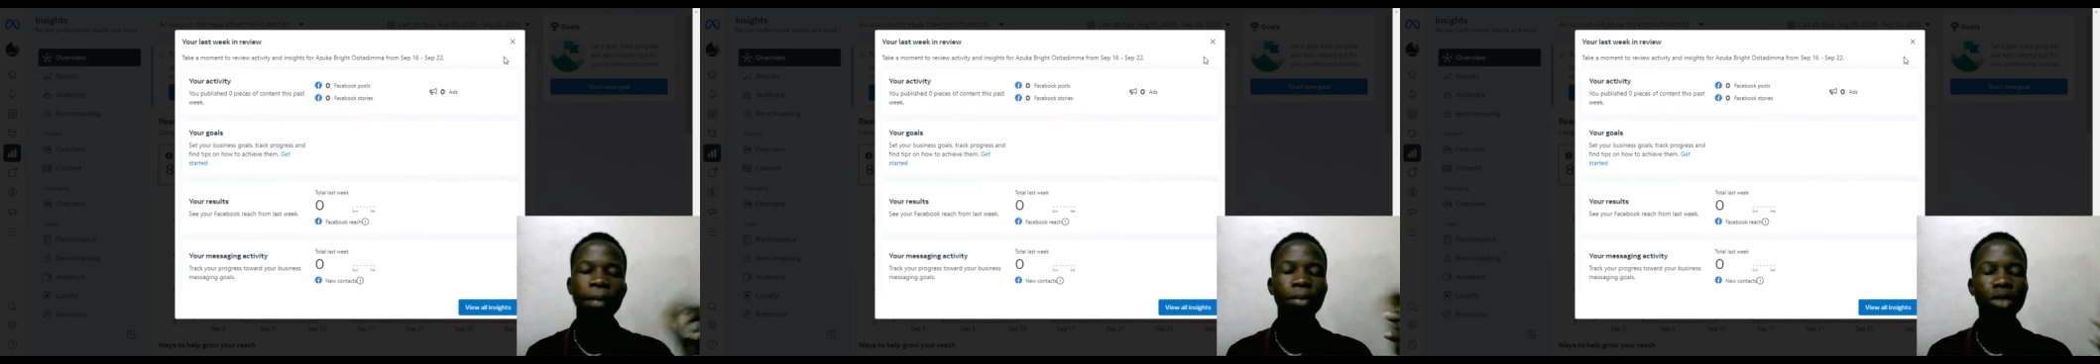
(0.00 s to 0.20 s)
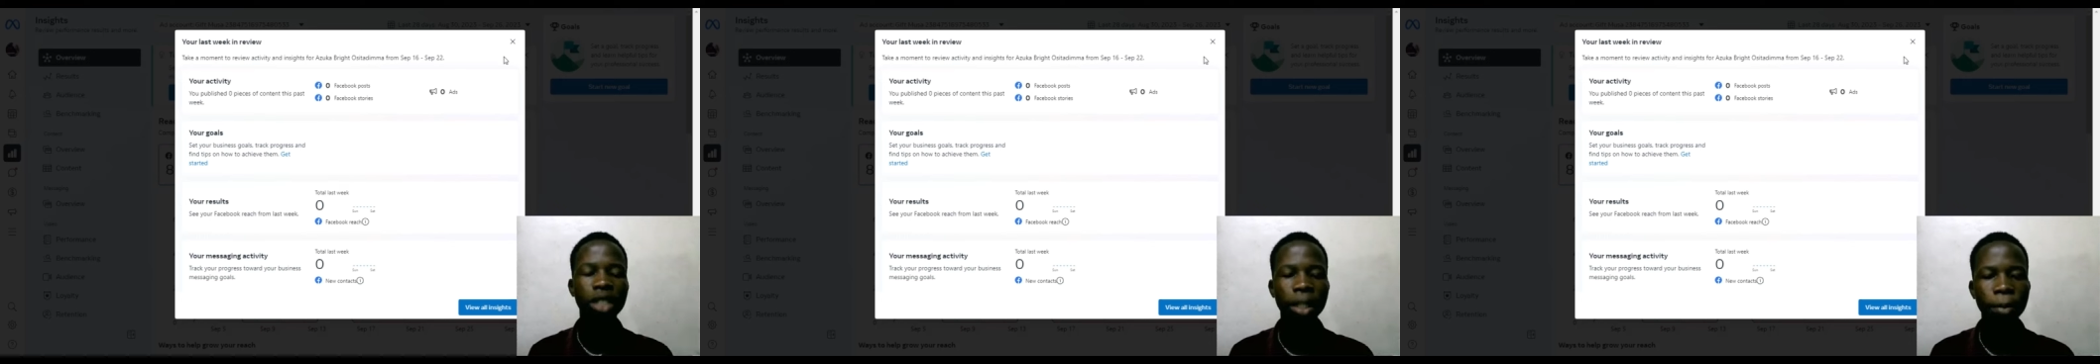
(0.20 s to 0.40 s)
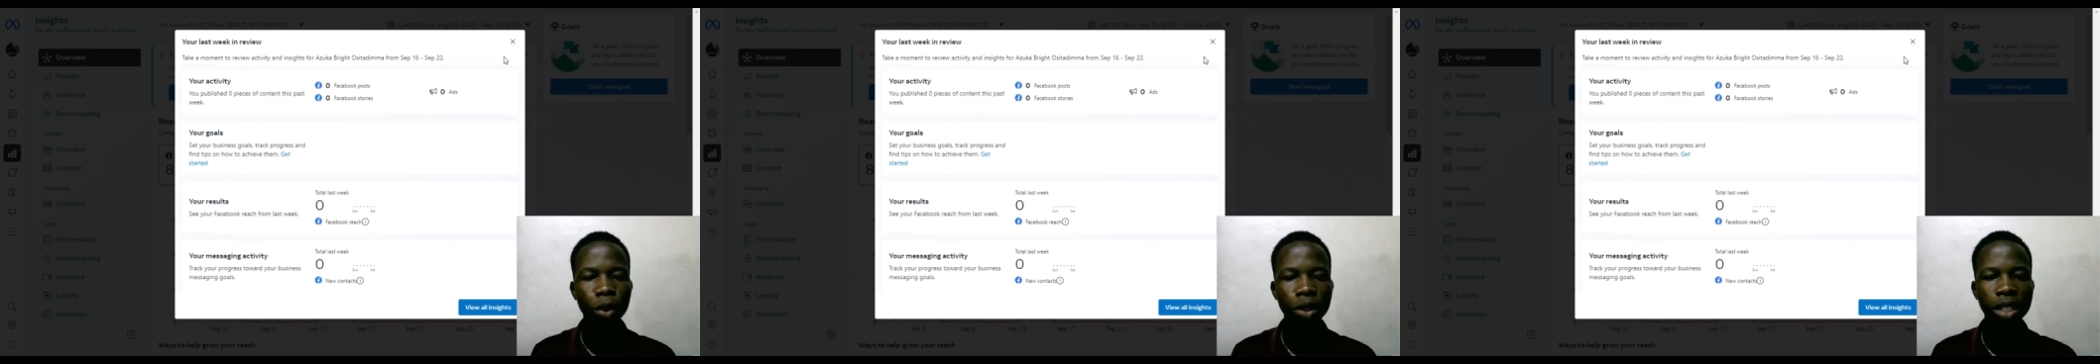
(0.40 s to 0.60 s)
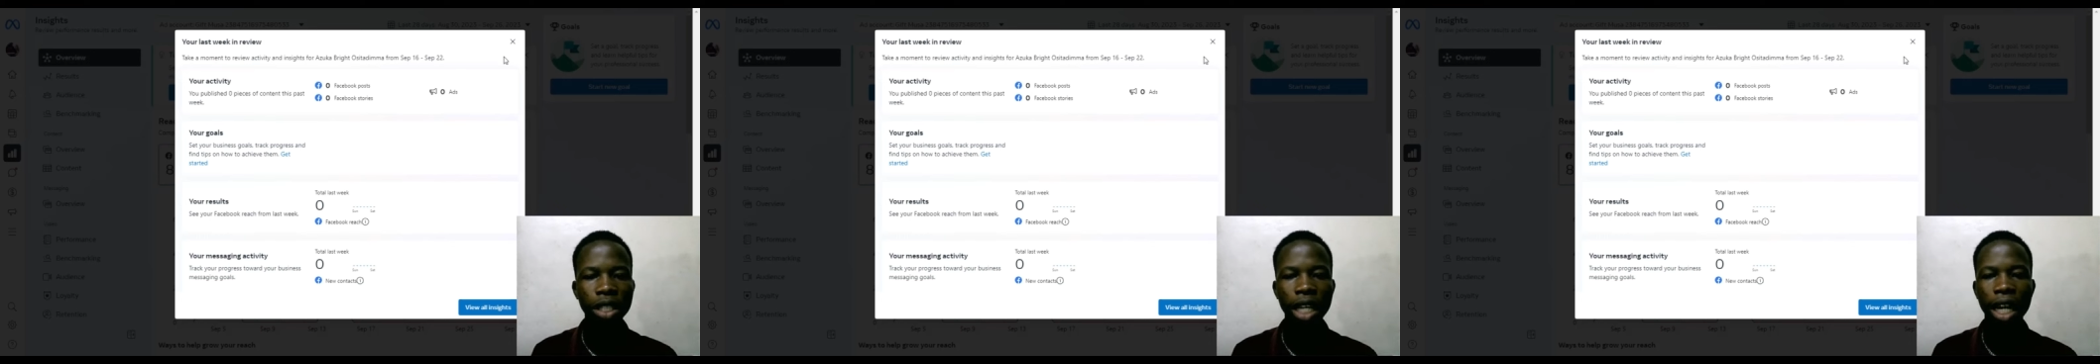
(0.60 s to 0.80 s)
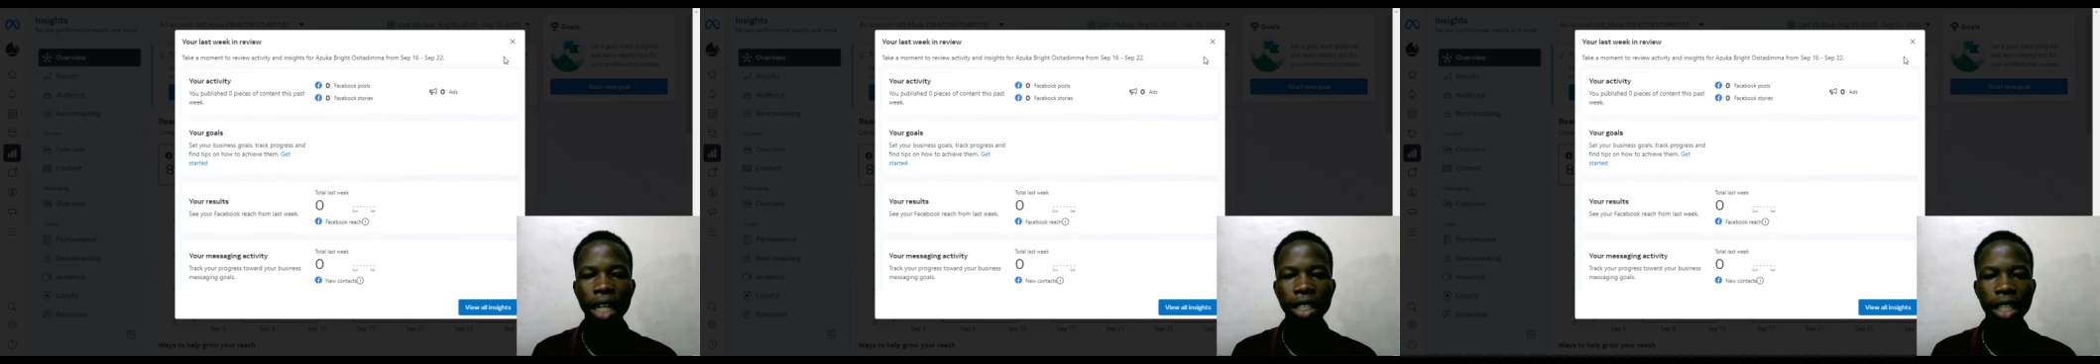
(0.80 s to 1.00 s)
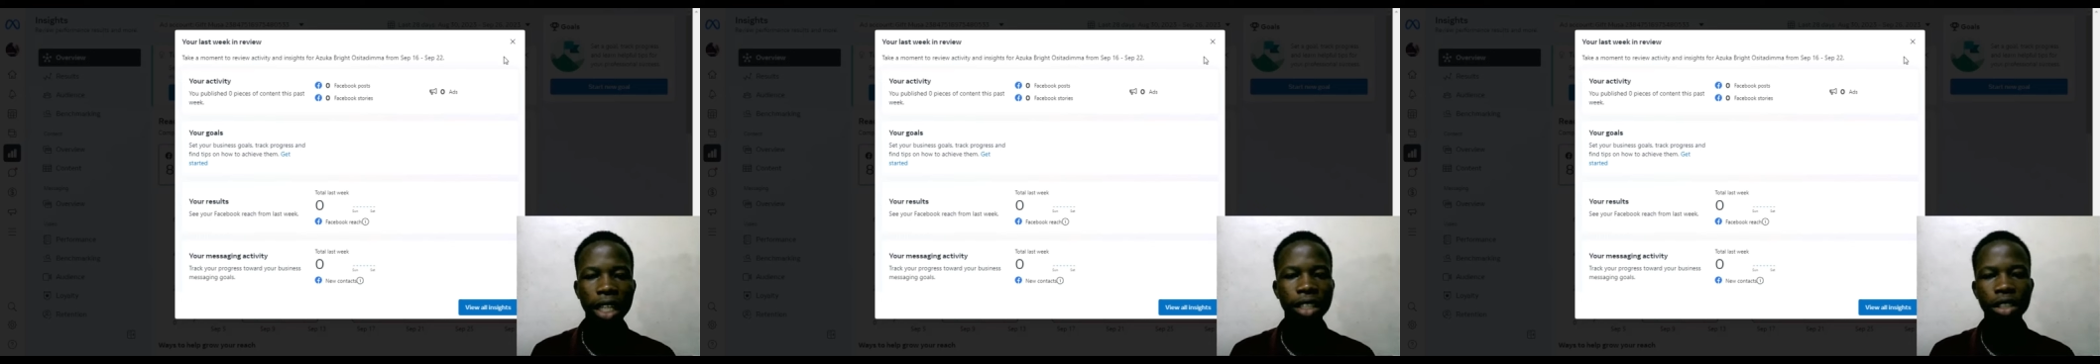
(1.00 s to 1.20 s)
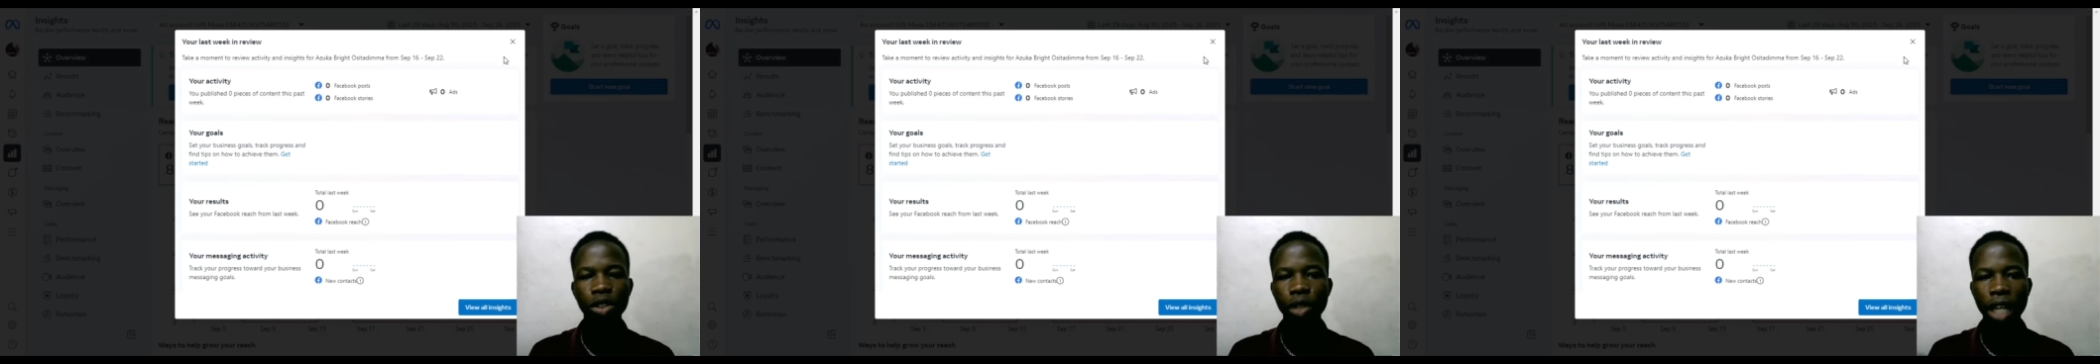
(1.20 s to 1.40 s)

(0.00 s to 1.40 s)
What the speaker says: like boost a post, and then